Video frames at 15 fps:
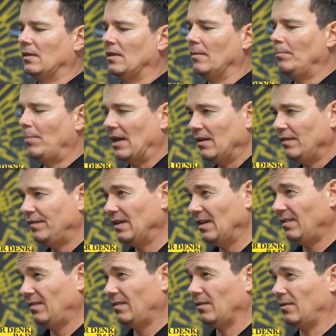the
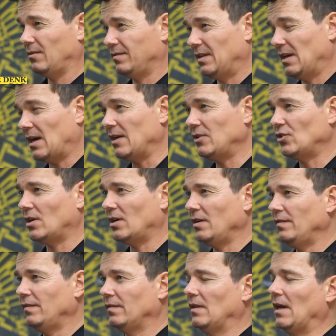benefits of the
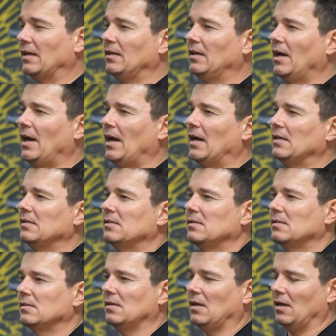iDrive, that it
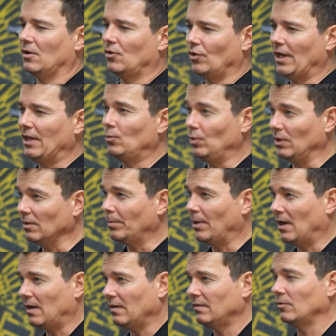has a great wheel
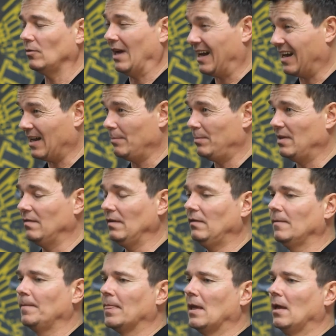path, a high
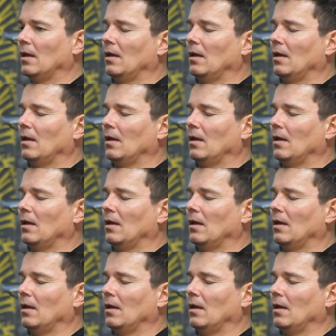pivot,